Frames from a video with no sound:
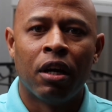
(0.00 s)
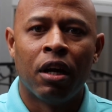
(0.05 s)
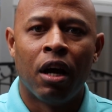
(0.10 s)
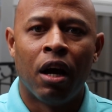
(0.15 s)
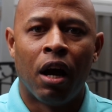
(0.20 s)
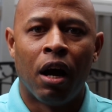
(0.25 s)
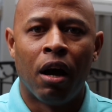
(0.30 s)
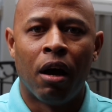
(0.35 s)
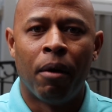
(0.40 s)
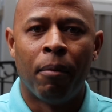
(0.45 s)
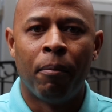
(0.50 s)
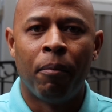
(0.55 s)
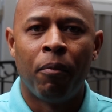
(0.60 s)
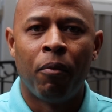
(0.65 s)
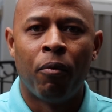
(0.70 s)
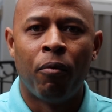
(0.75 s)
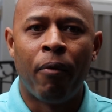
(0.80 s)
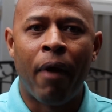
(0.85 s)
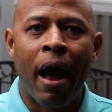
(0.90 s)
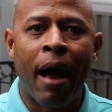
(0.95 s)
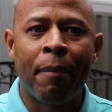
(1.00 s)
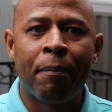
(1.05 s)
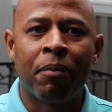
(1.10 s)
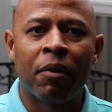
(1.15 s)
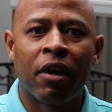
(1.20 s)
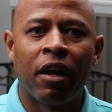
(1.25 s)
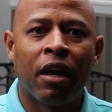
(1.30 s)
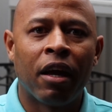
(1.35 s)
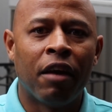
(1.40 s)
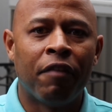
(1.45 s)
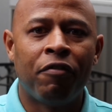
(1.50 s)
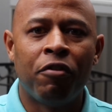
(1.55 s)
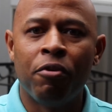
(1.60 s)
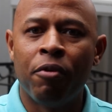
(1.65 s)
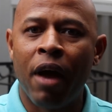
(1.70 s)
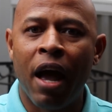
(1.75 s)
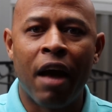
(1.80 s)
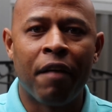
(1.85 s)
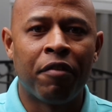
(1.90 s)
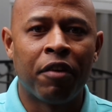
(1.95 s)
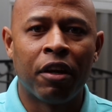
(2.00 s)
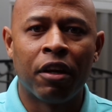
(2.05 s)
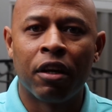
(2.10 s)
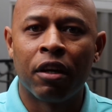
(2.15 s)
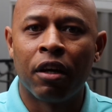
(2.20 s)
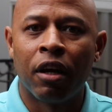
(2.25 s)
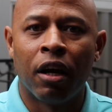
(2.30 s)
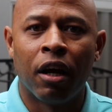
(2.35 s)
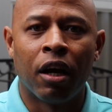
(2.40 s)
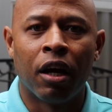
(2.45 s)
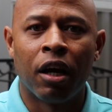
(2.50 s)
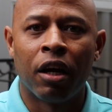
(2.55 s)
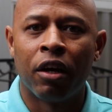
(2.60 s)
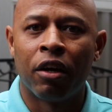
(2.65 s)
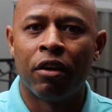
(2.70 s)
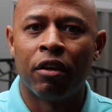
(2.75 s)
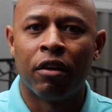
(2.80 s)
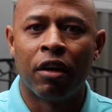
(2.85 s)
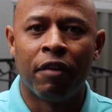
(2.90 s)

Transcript: Um, rap, if you haven't uh,